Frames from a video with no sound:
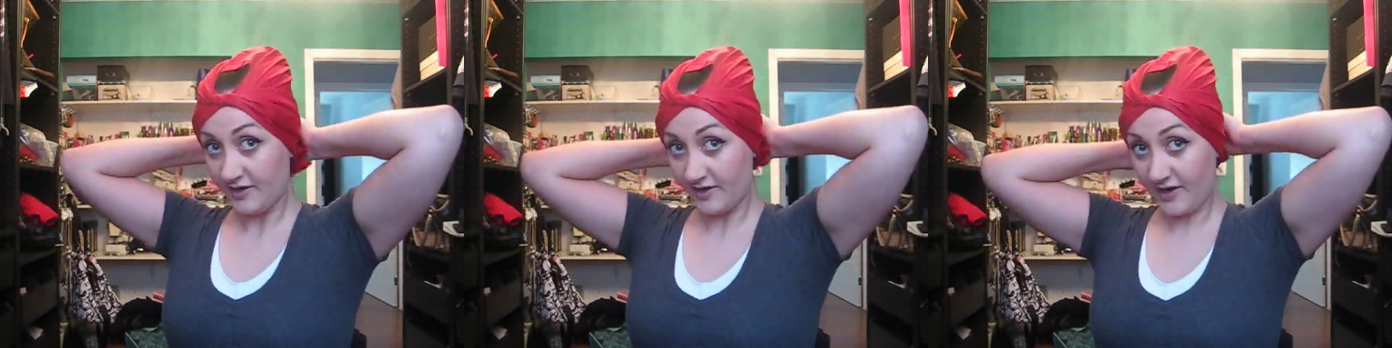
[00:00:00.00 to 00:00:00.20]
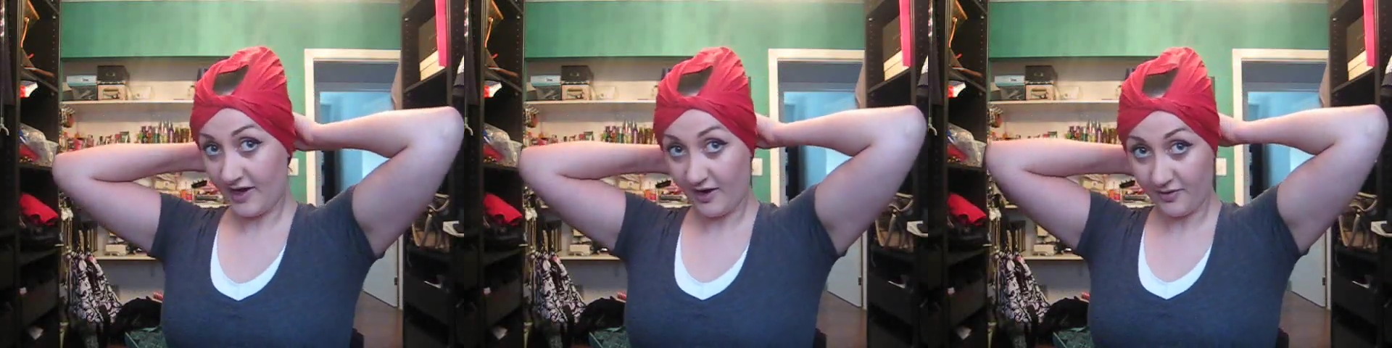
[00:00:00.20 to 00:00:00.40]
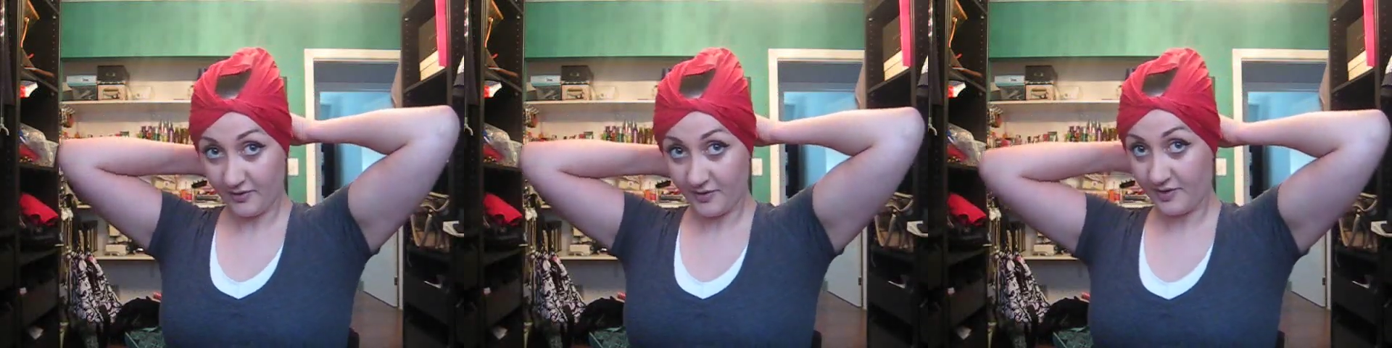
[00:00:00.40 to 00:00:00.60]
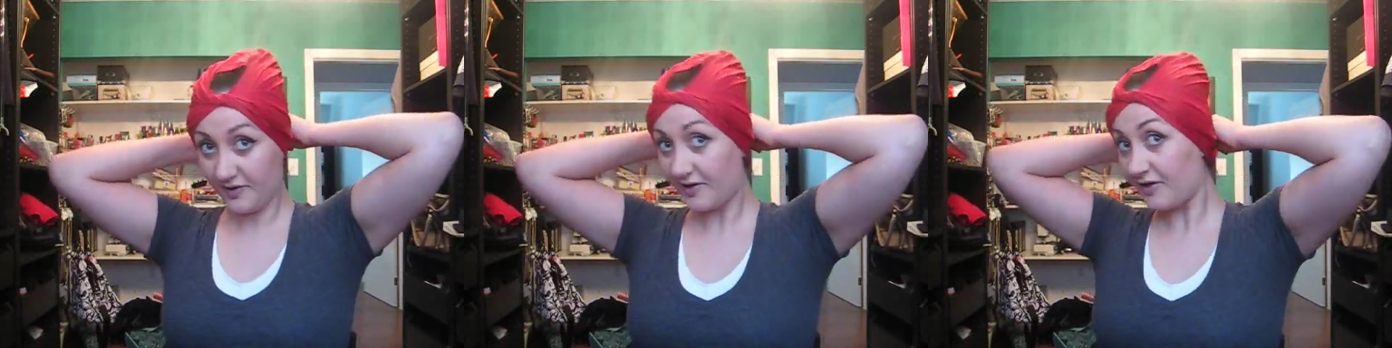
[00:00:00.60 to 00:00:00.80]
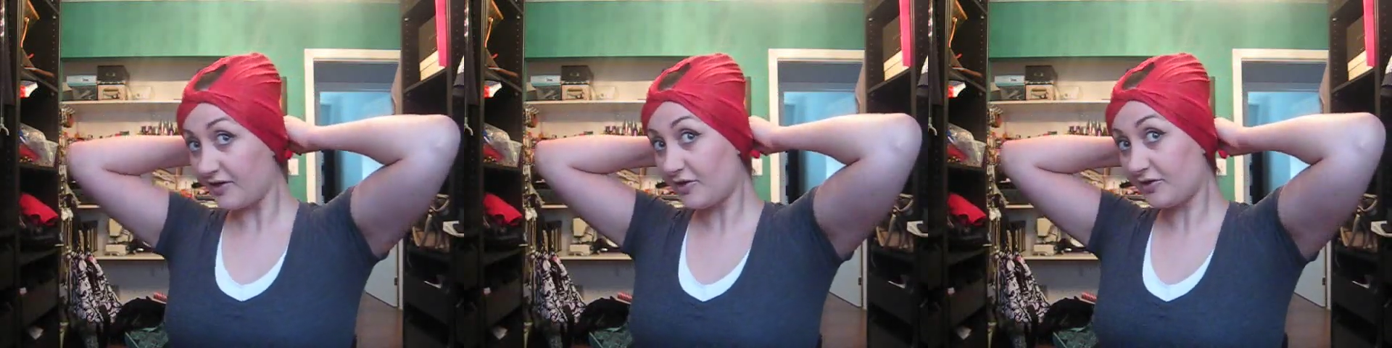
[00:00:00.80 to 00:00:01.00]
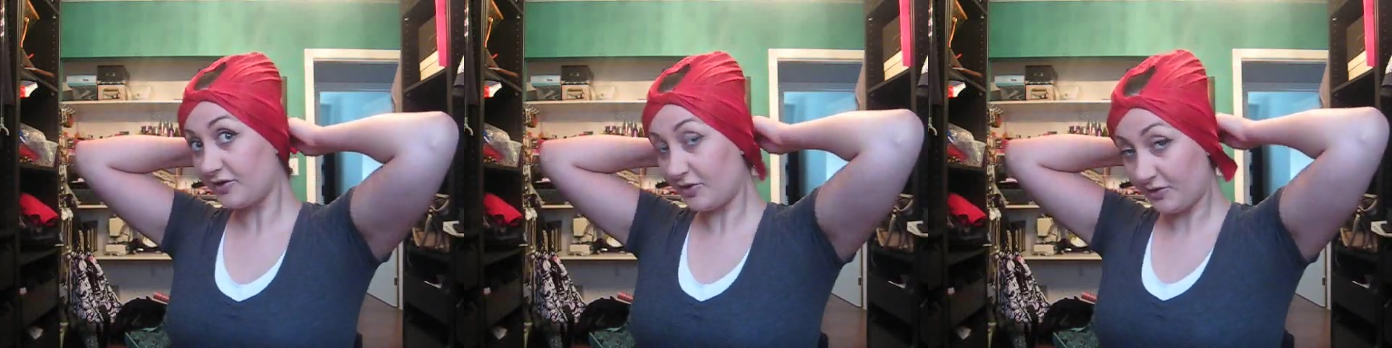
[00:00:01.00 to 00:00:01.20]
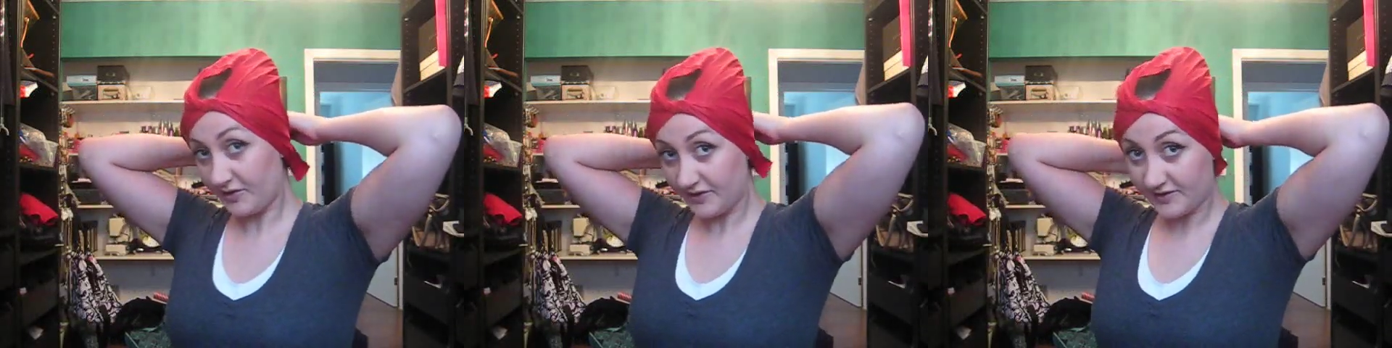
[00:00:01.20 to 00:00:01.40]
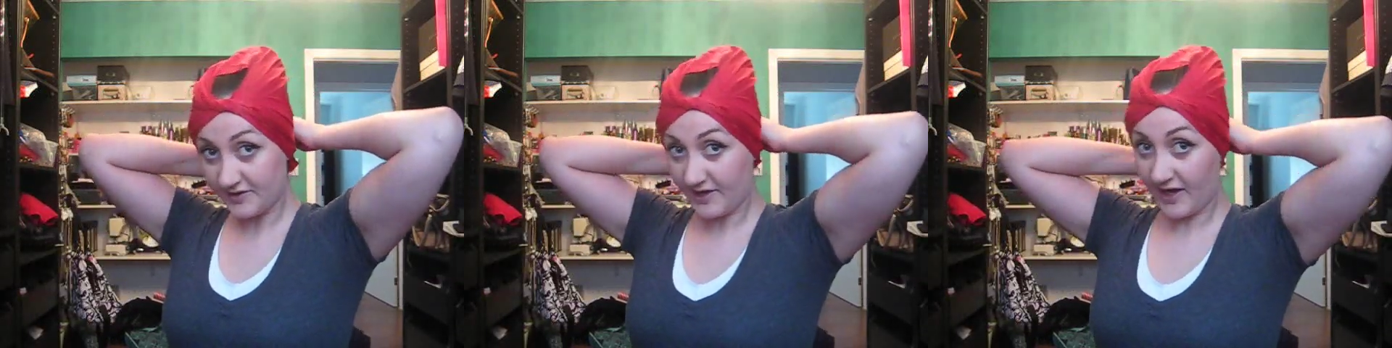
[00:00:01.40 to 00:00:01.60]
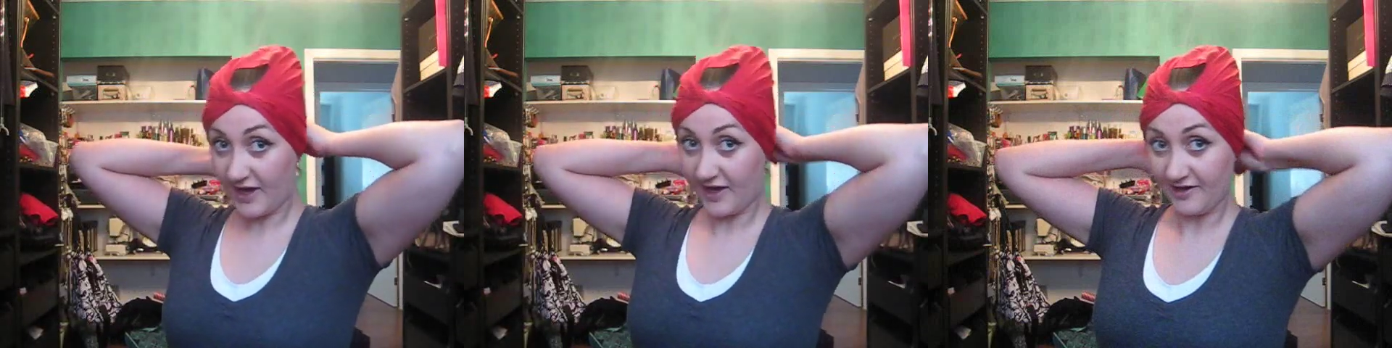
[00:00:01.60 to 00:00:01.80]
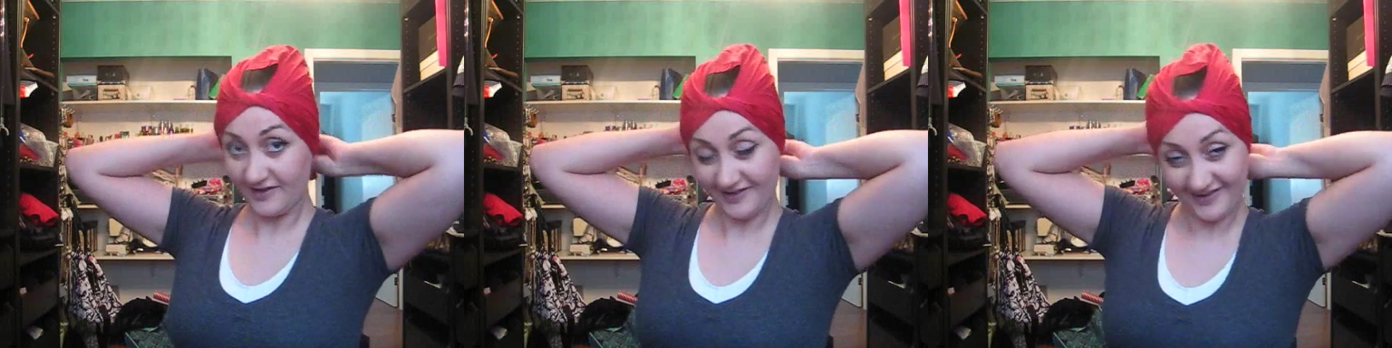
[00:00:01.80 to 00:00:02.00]
Now, you'll notice
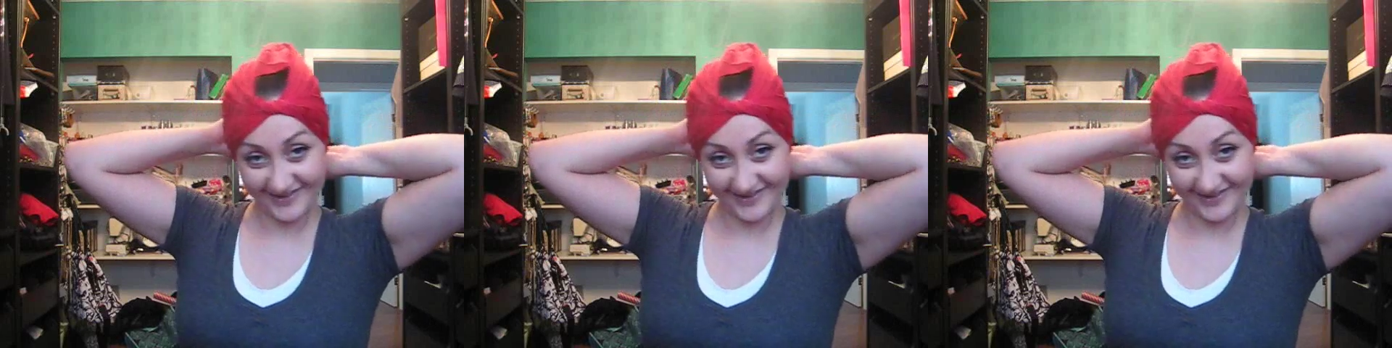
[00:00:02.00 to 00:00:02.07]
that